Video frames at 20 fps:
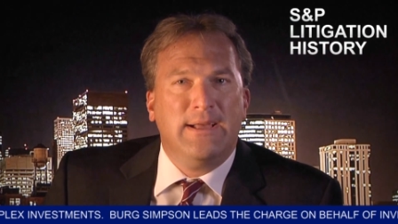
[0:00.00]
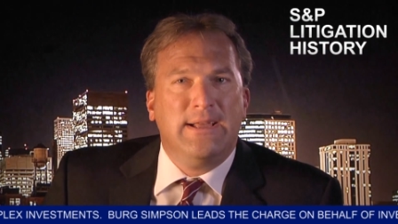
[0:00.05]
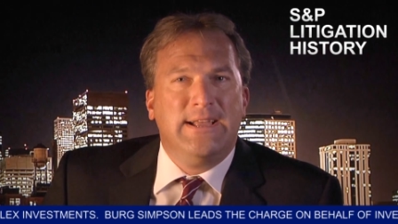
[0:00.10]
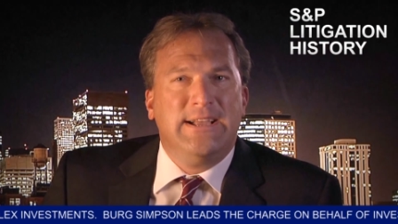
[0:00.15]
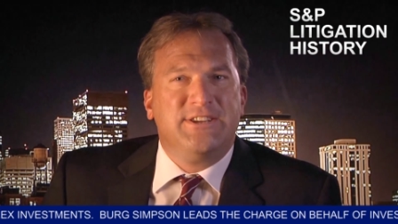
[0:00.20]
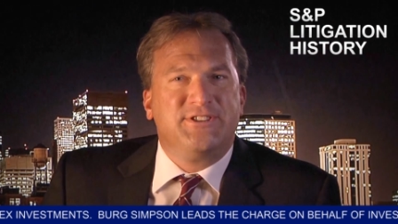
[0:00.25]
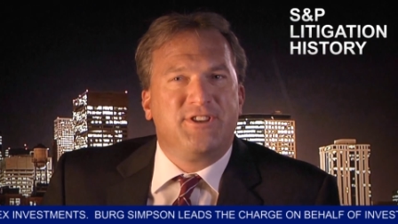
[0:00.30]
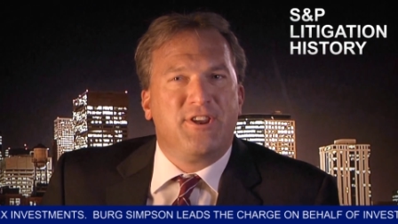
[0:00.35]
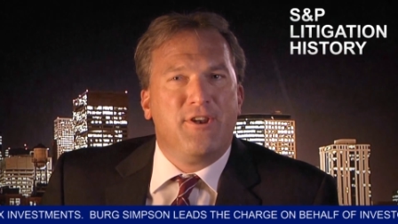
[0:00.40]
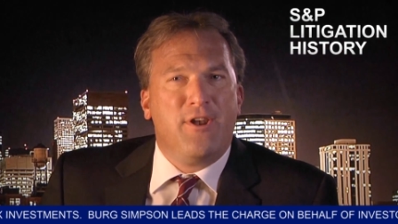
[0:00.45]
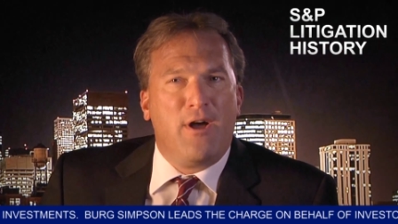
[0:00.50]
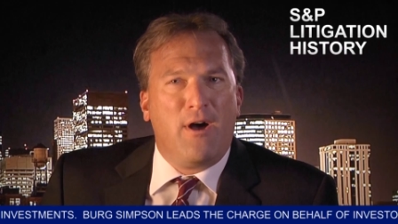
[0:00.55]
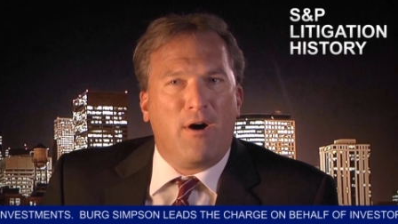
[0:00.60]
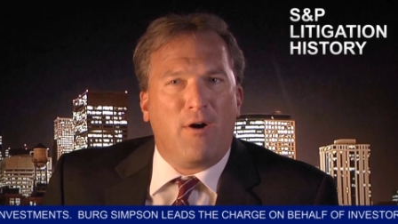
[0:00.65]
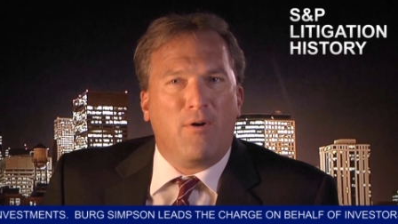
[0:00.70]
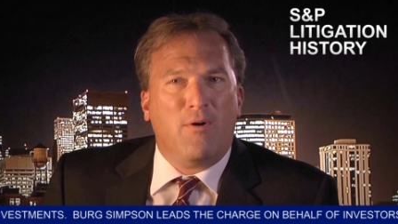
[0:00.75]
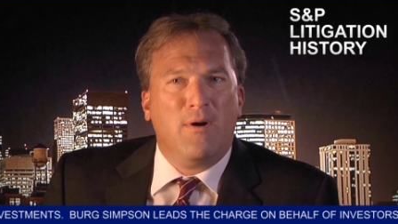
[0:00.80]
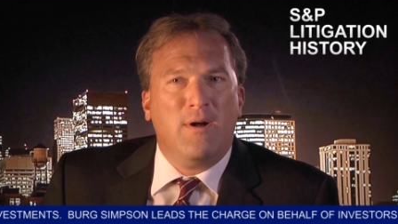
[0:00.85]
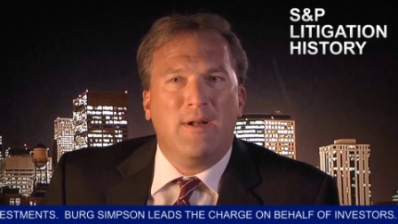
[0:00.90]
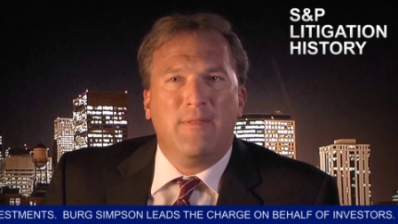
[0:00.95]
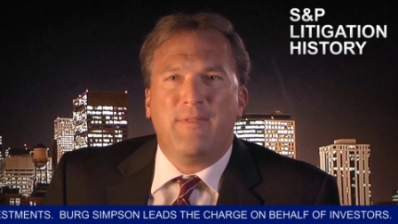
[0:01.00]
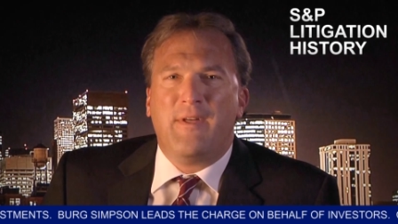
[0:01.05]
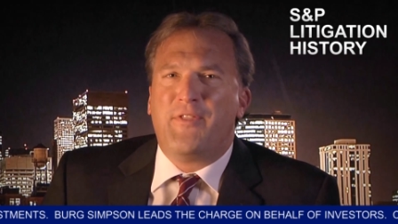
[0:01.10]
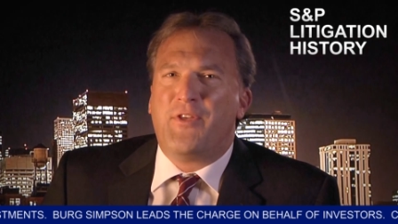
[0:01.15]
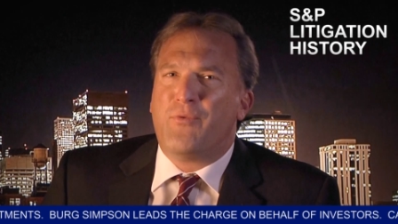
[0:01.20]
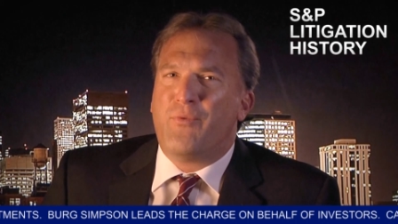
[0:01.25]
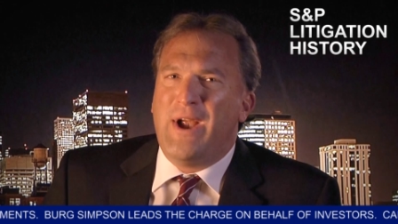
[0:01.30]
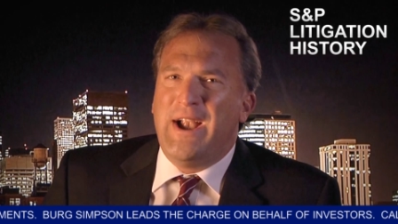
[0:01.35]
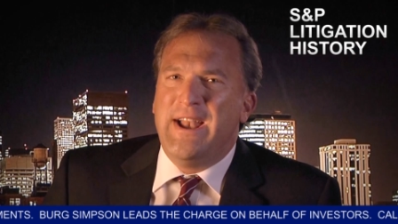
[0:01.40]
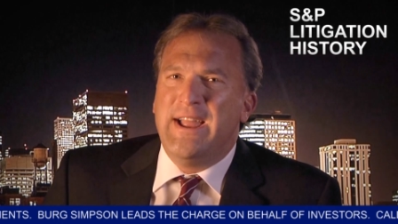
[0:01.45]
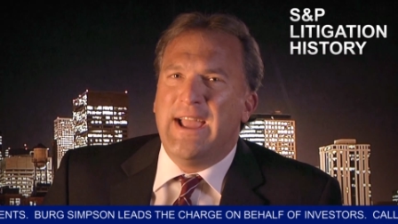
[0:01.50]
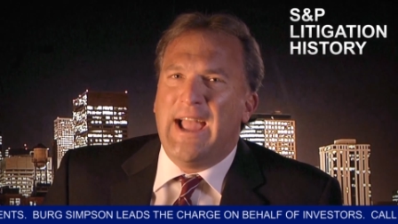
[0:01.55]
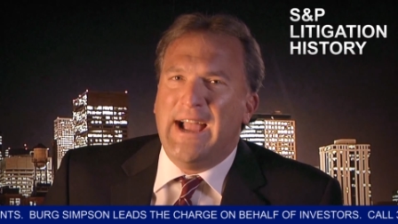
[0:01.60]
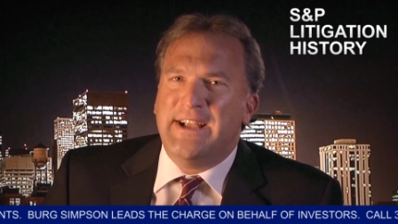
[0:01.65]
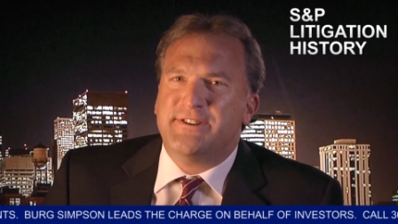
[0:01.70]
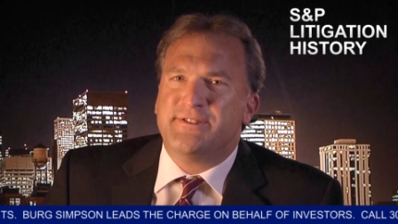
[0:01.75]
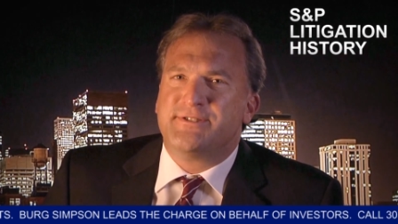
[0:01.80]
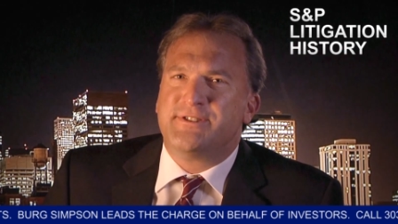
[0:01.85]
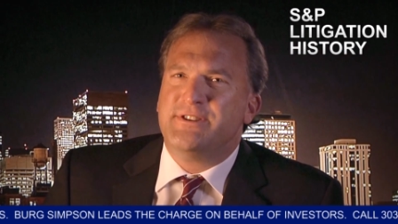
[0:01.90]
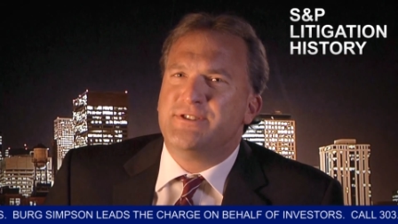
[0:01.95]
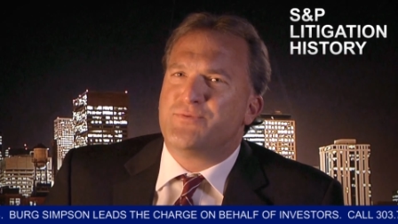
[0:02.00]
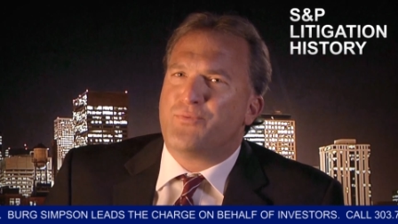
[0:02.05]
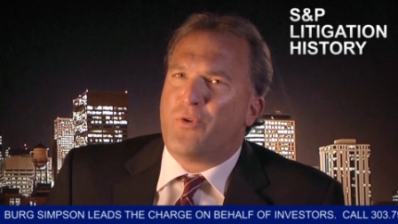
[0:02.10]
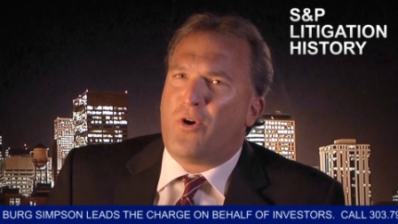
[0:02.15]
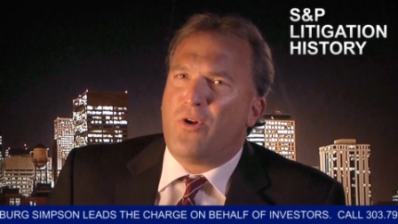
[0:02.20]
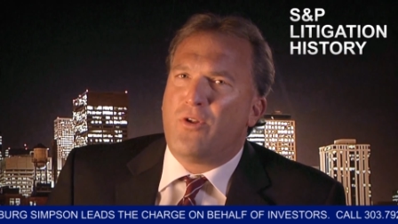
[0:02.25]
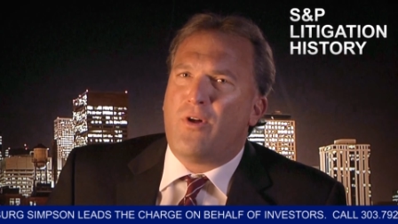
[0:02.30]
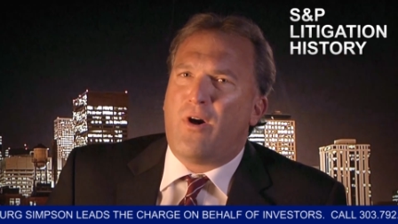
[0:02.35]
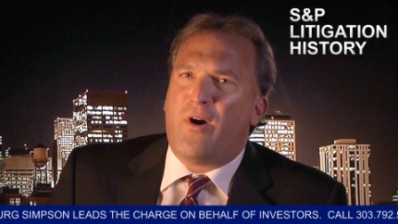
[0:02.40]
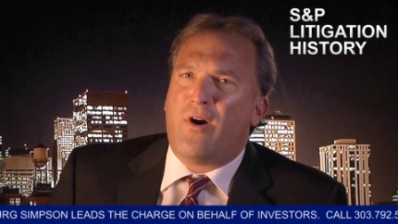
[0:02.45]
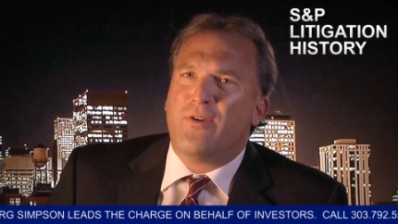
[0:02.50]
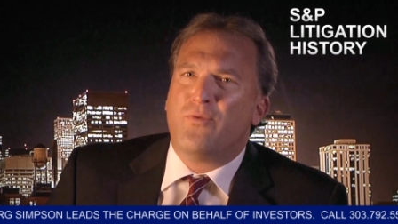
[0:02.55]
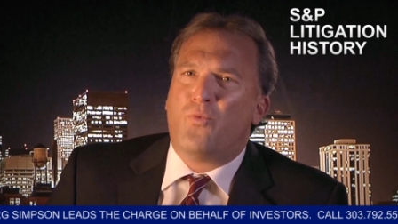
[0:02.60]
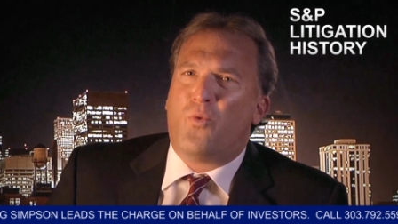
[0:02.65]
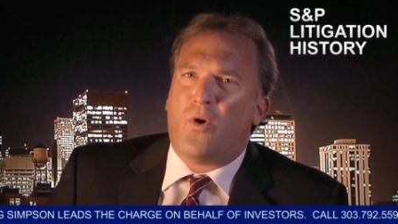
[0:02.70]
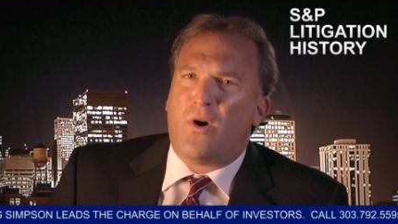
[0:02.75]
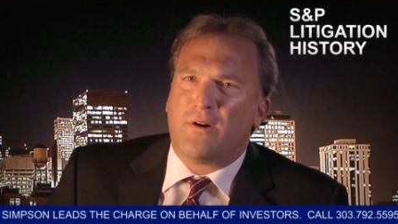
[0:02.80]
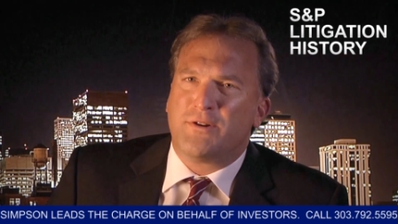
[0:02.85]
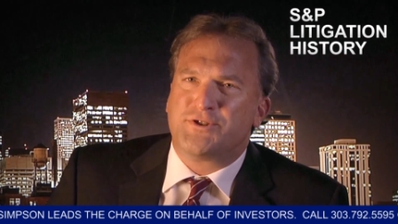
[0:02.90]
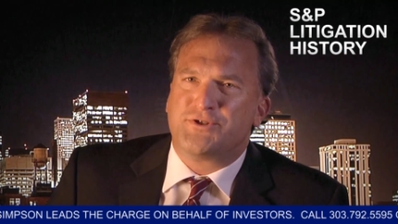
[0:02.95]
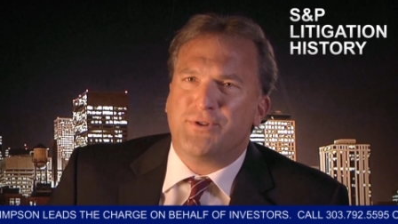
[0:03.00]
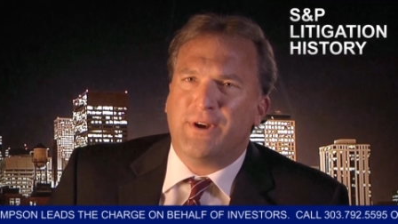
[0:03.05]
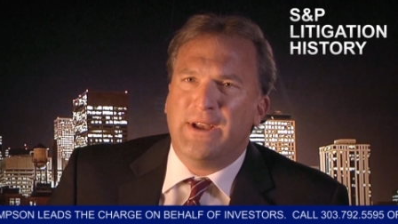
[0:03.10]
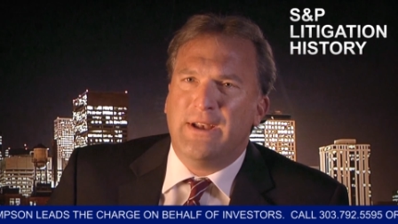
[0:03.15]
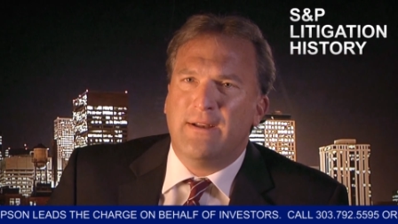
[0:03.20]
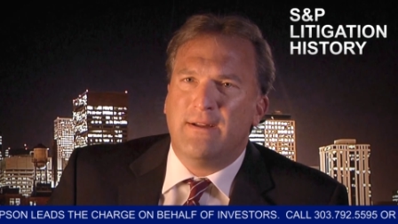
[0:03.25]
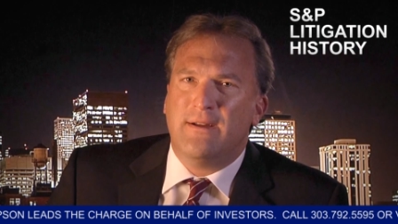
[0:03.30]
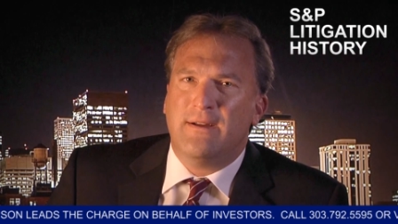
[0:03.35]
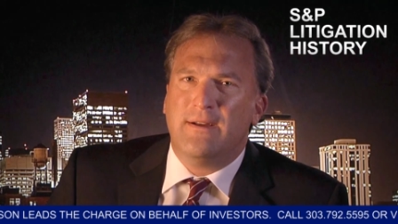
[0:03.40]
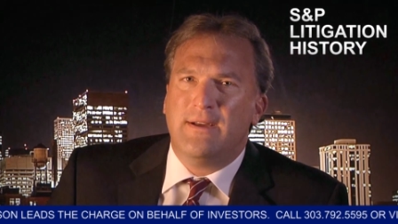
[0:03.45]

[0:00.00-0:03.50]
is to know that the rating agency's role on Wall Street